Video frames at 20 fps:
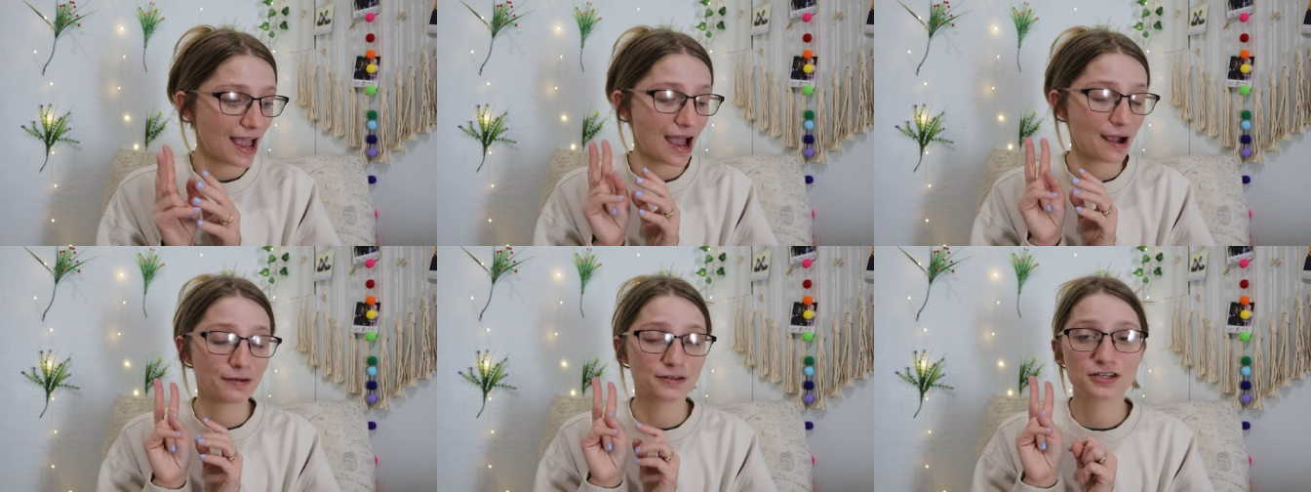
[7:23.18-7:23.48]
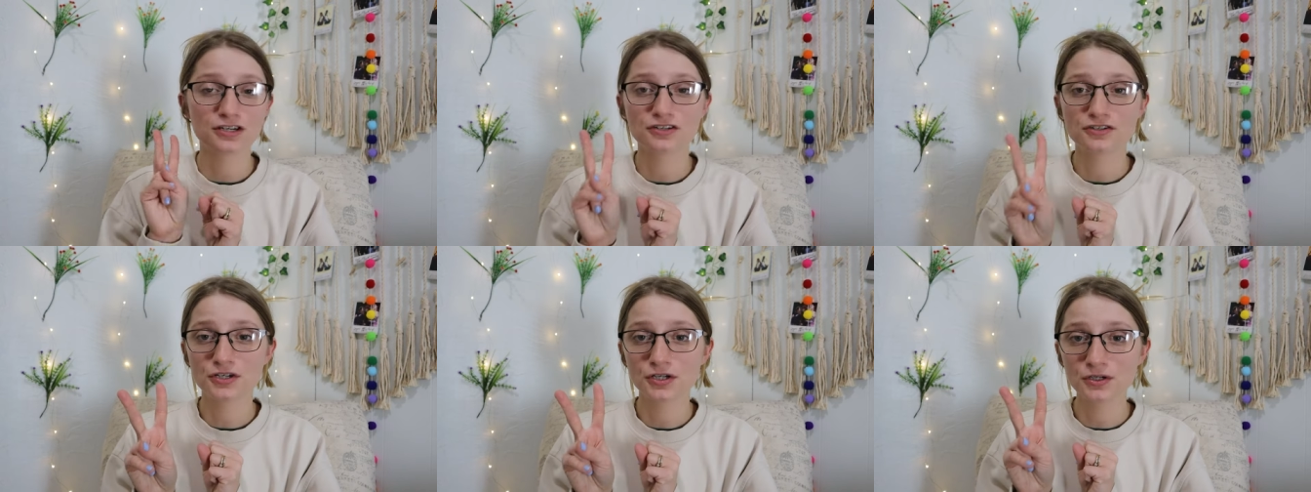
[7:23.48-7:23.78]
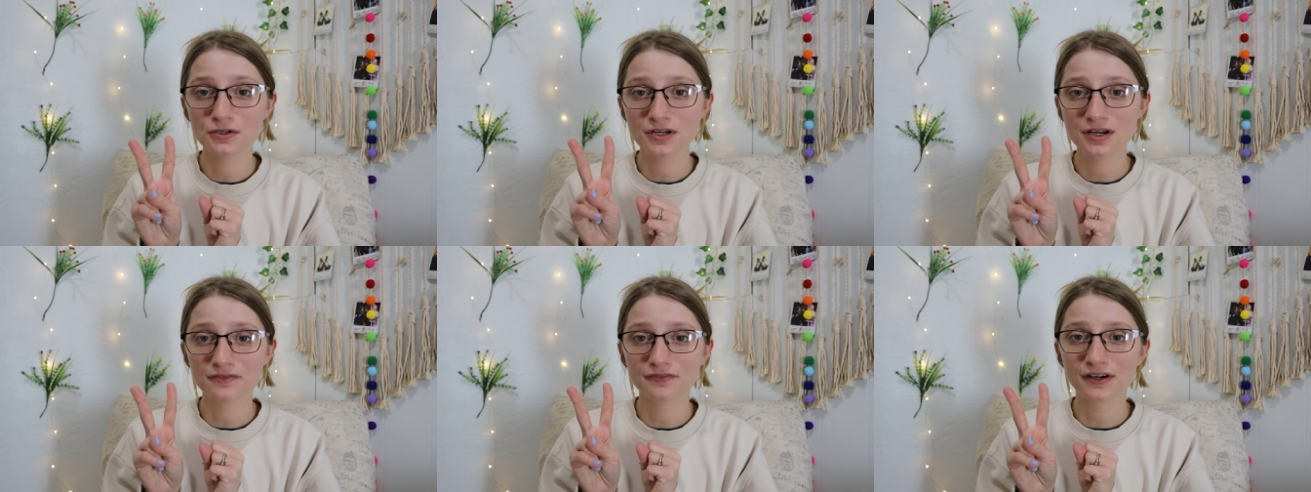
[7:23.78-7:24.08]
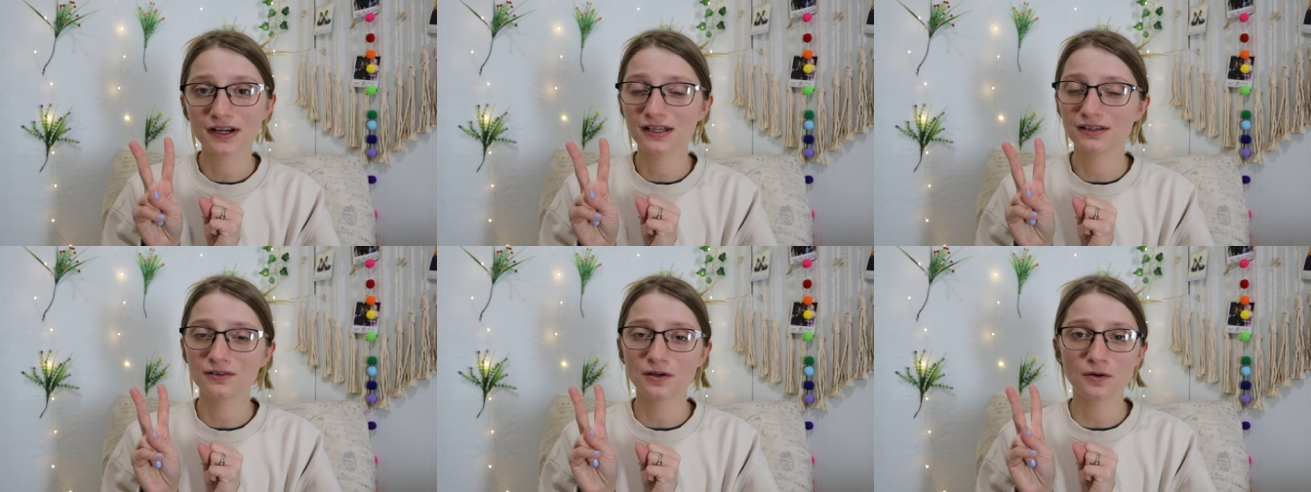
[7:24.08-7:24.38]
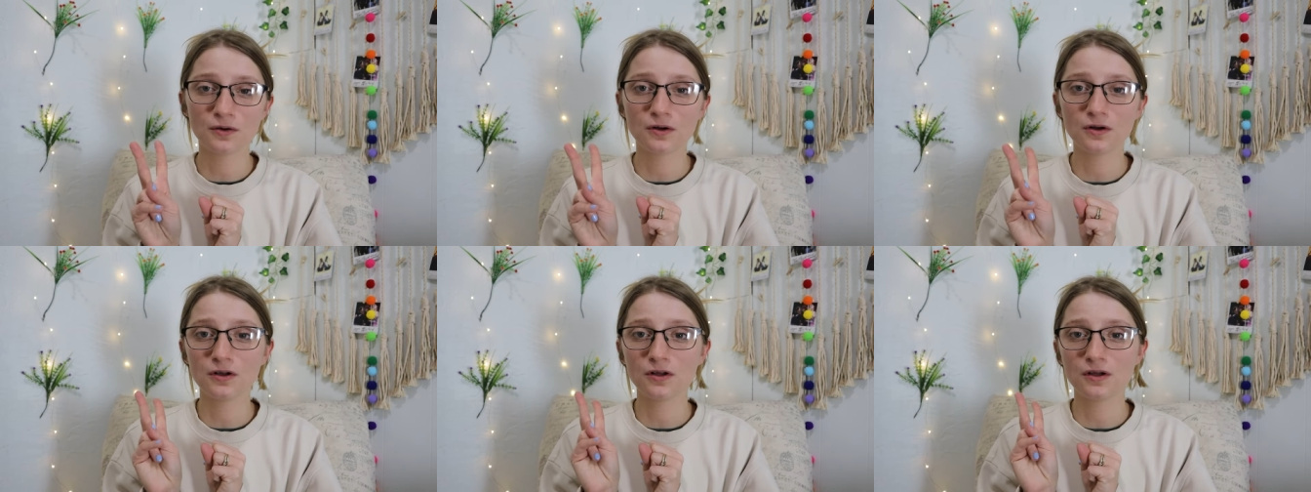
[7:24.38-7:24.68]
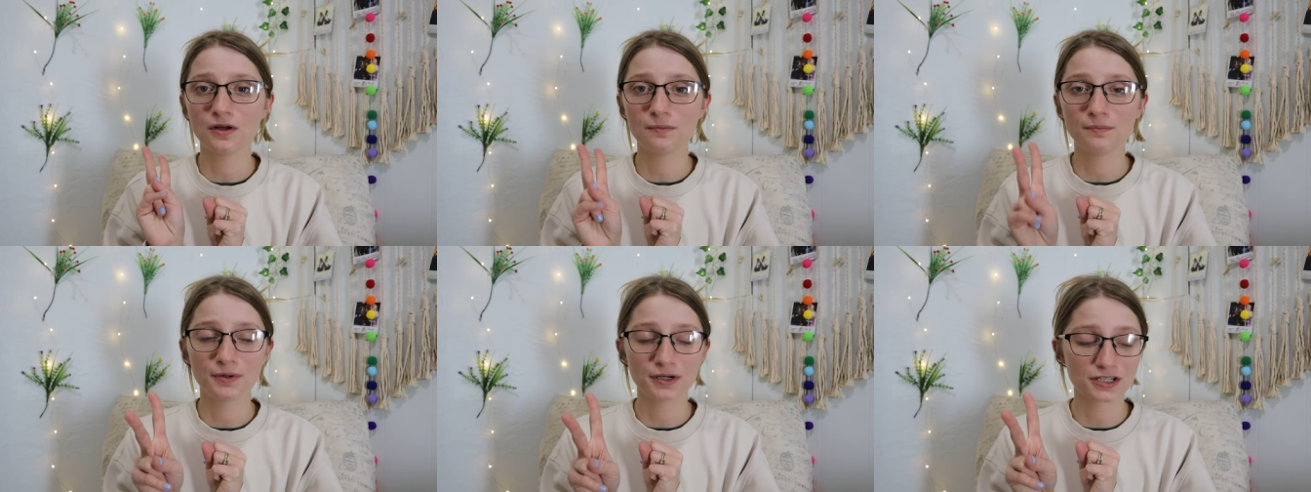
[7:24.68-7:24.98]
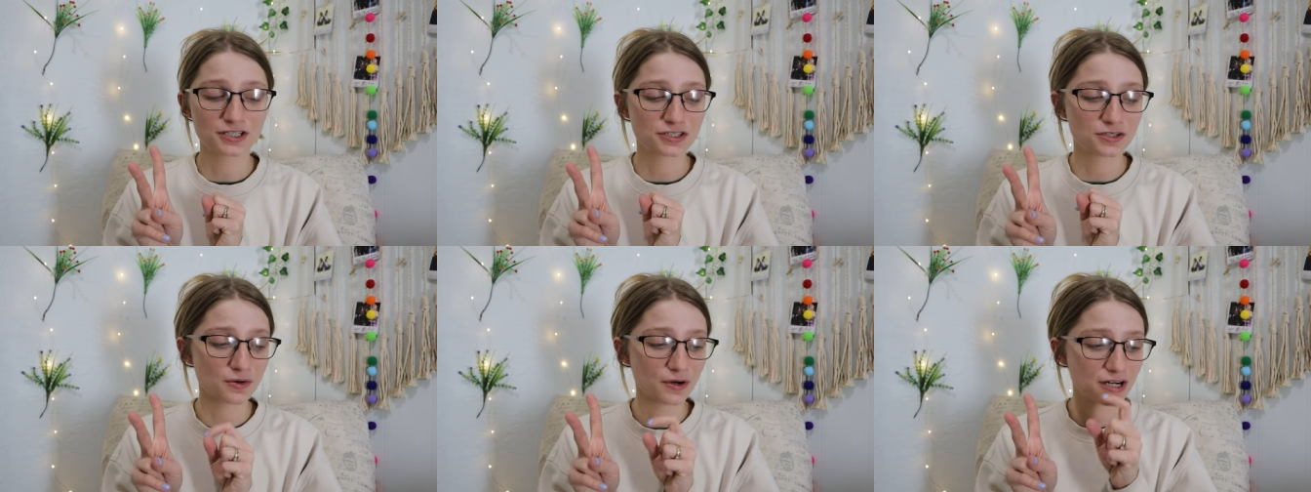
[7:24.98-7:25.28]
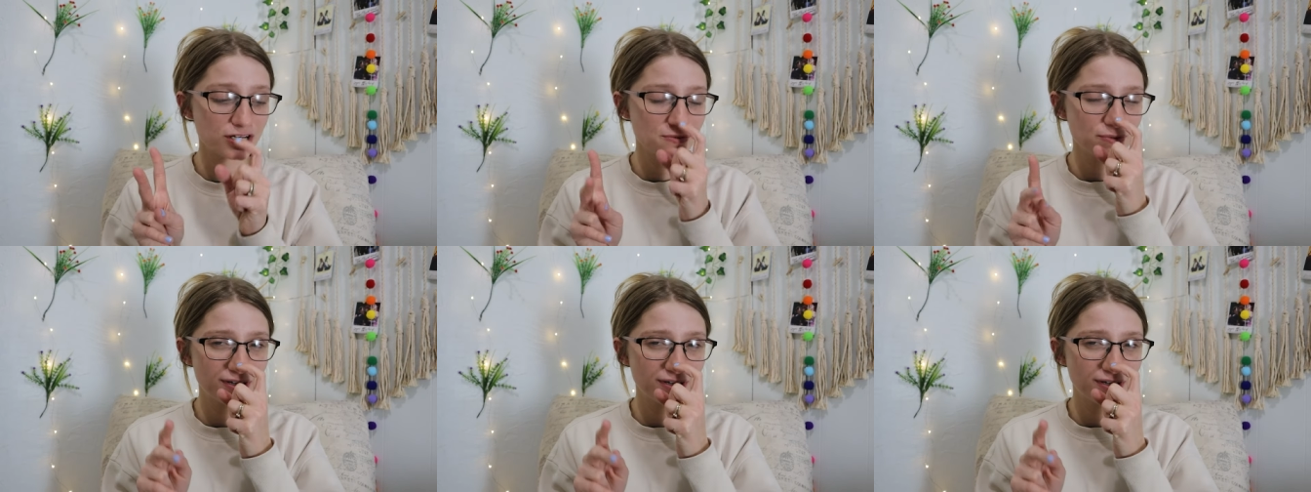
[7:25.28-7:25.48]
I went to two different local bookstores.